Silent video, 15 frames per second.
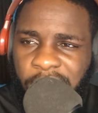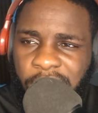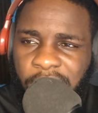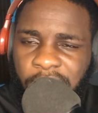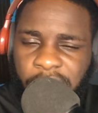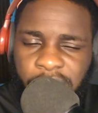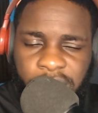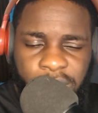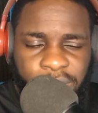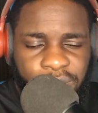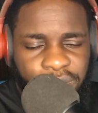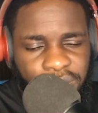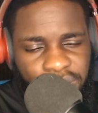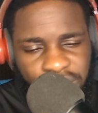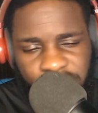of
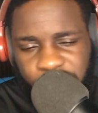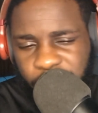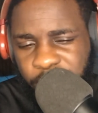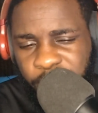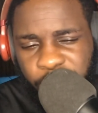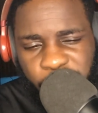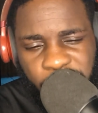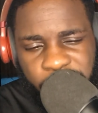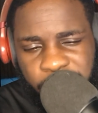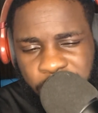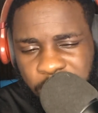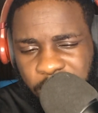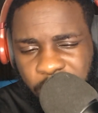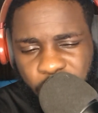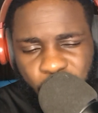brands
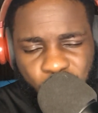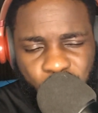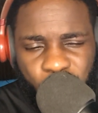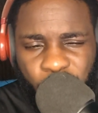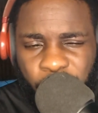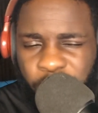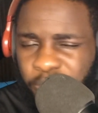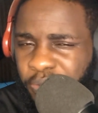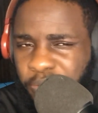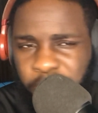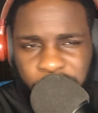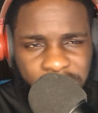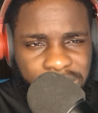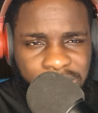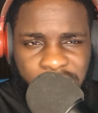that do
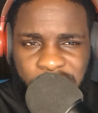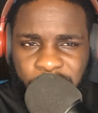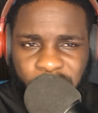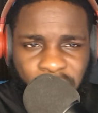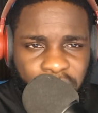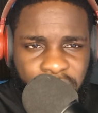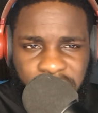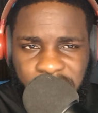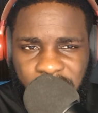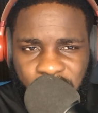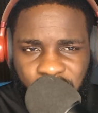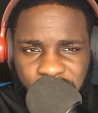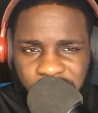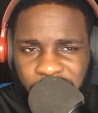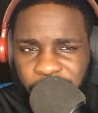partnership or business
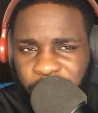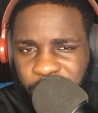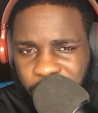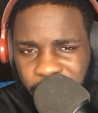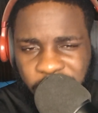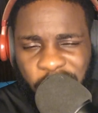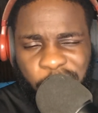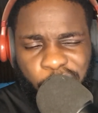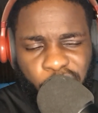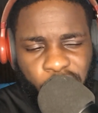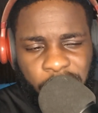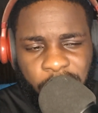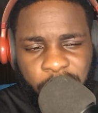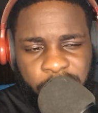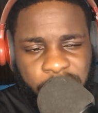with them kind of
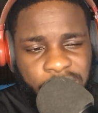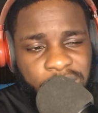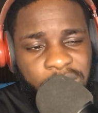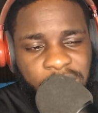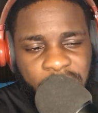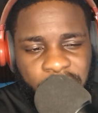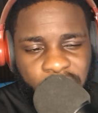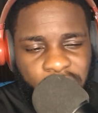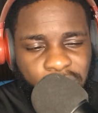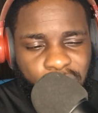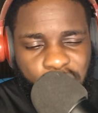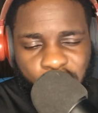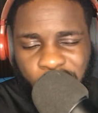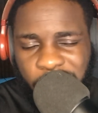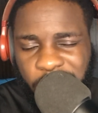pull out. But
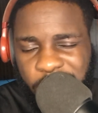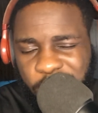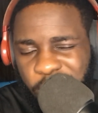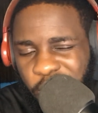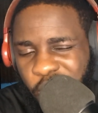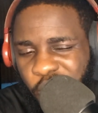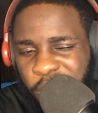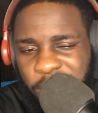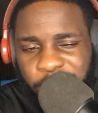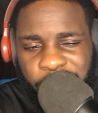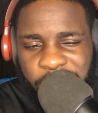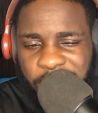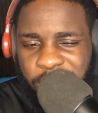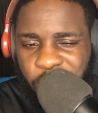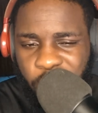Eloswag has not really
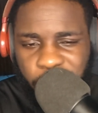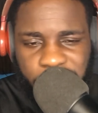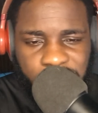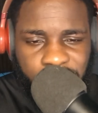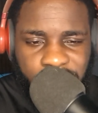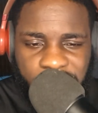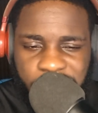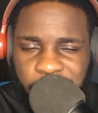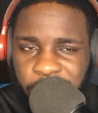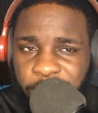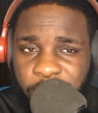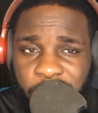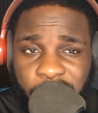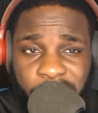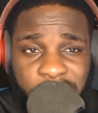been such a big
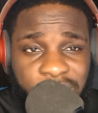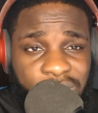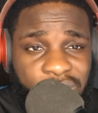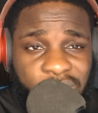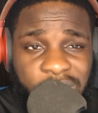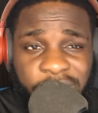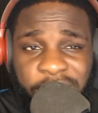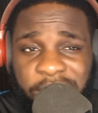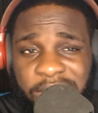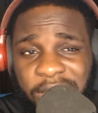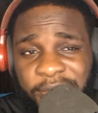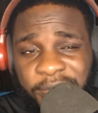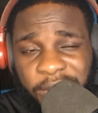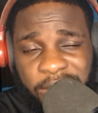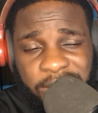name, so I don't know if it
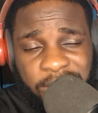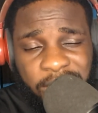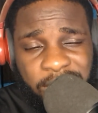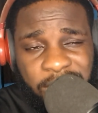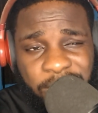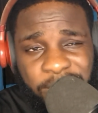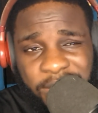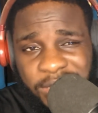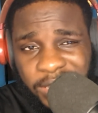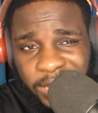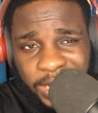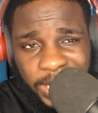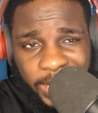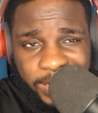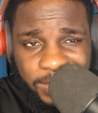affected him in
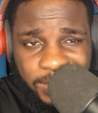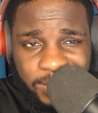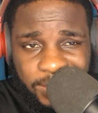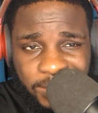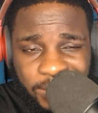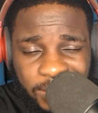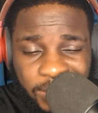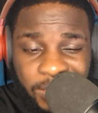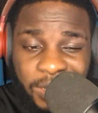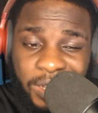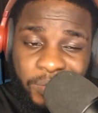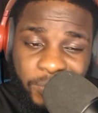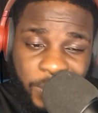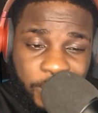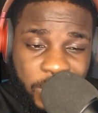that light.
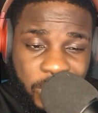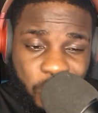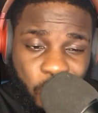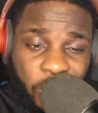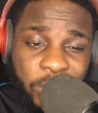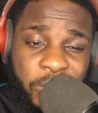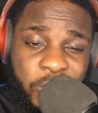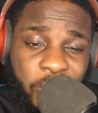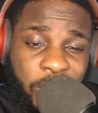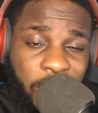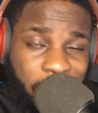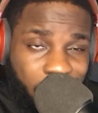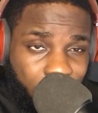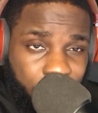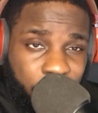Maybe it will also
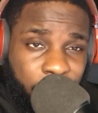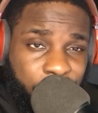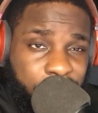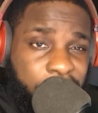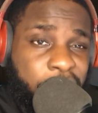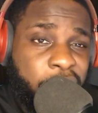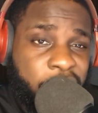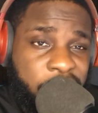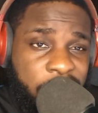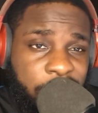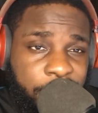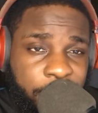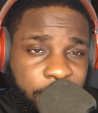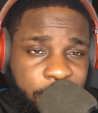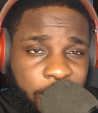help push
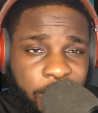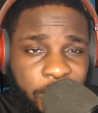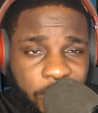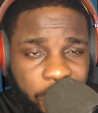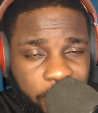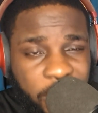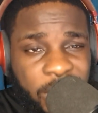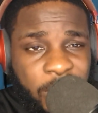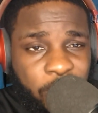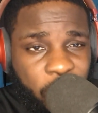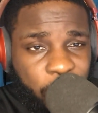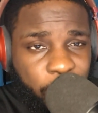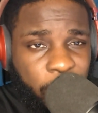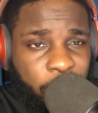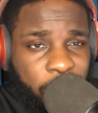him, make him
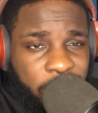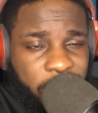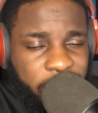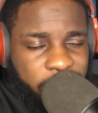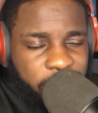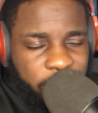more popular,